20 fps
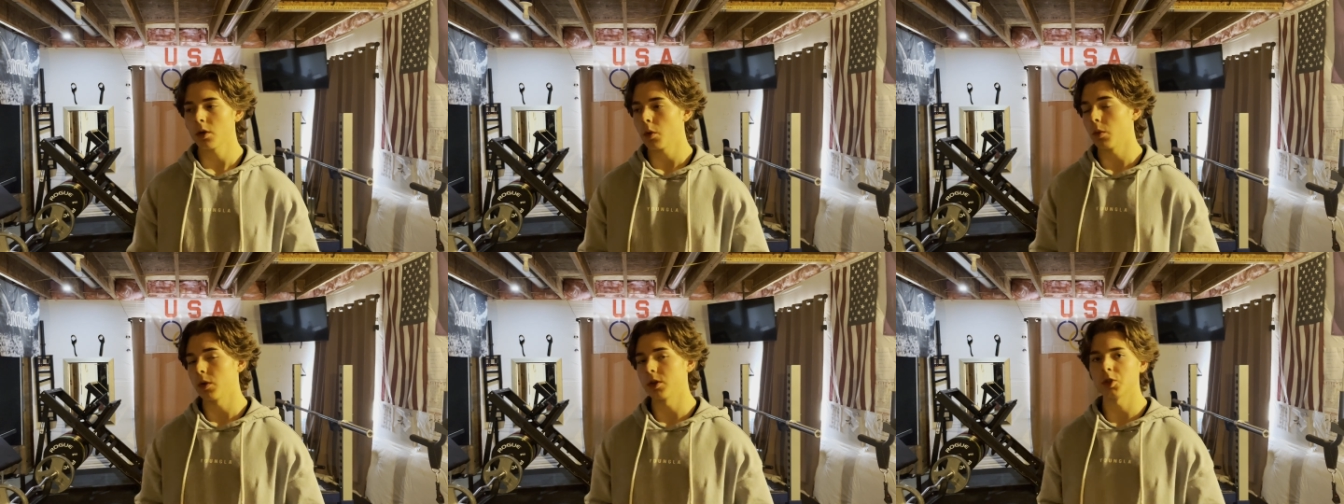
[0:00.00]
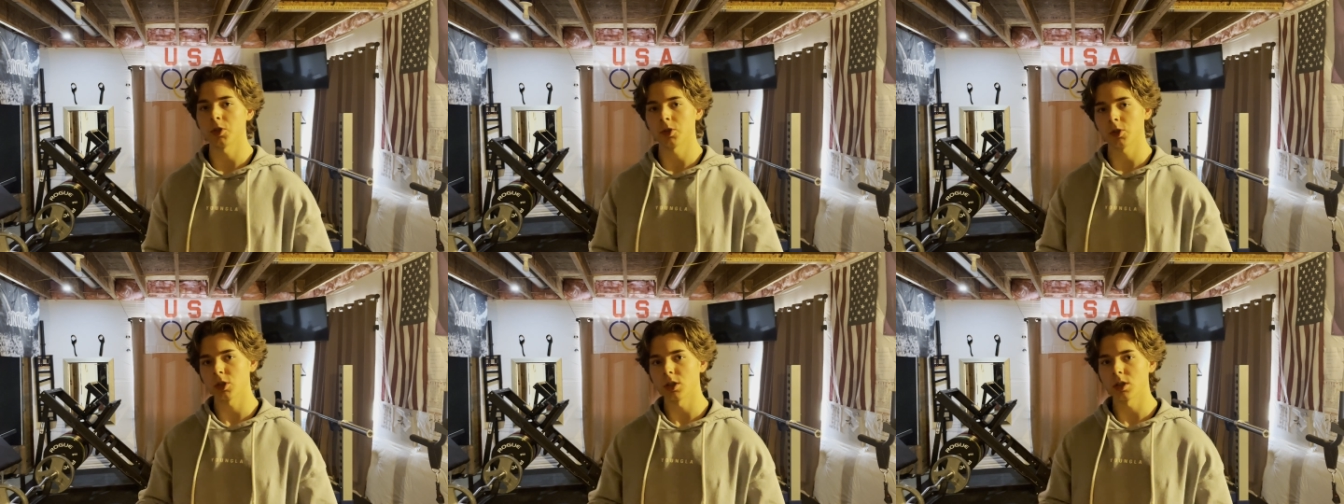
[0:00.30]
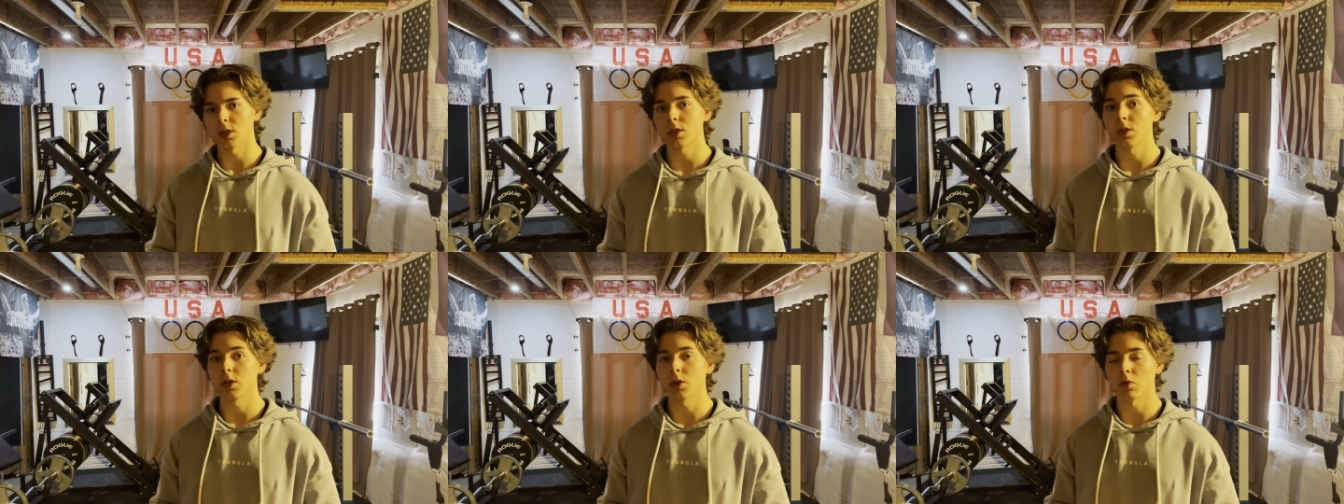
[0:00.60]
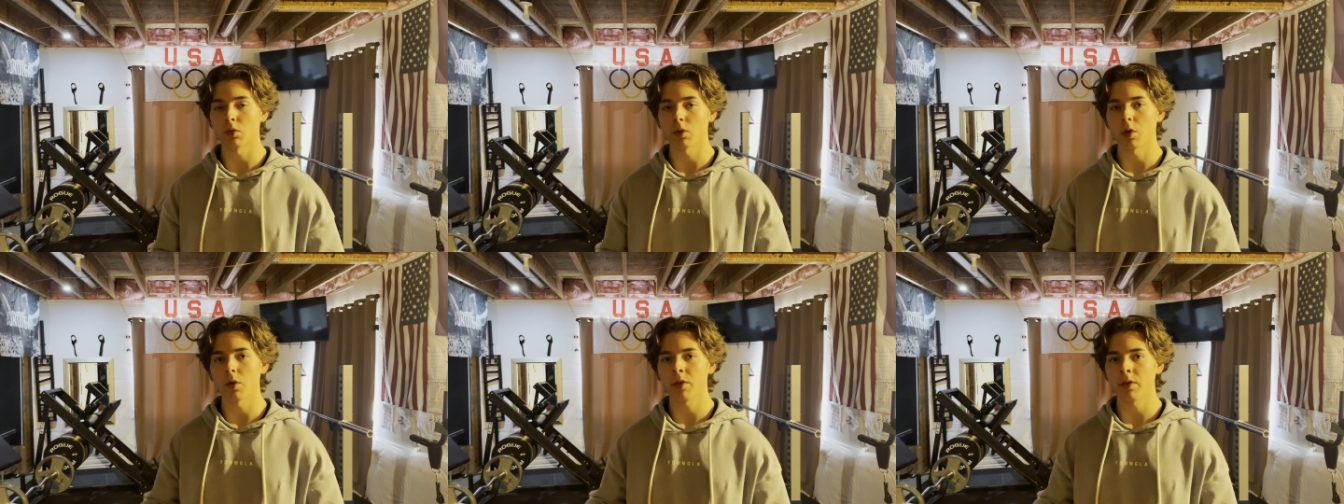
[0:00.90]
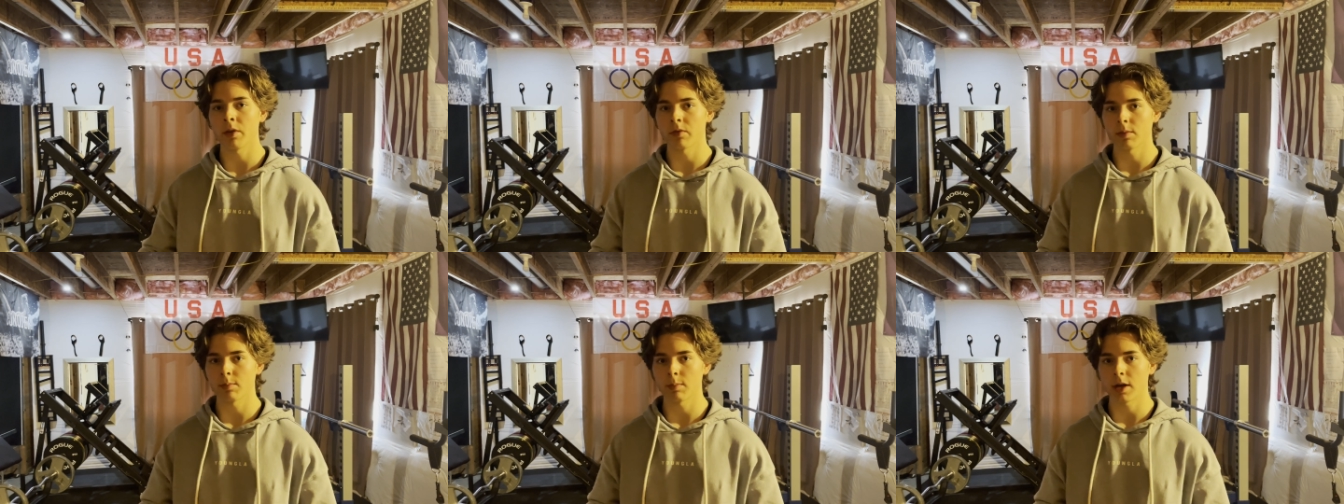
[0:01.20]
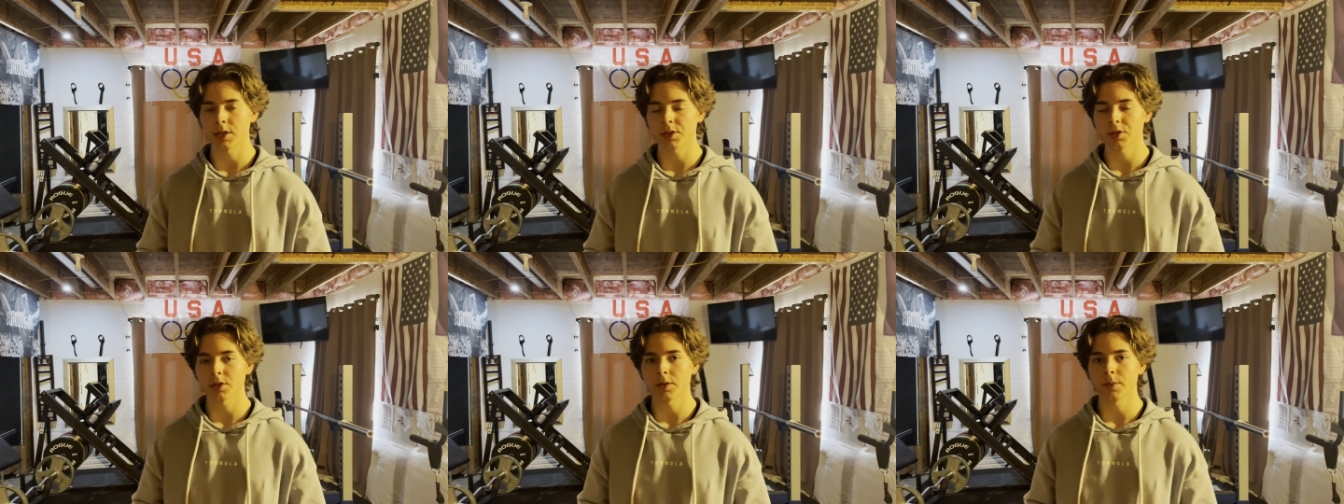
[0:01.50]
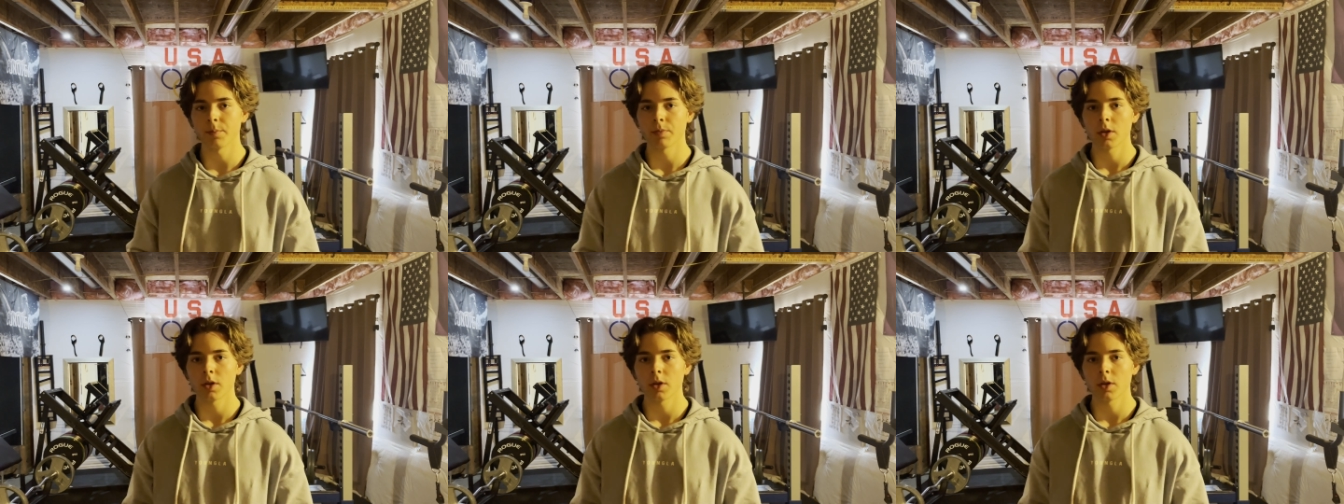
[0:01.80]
which is just the growth of the muscle.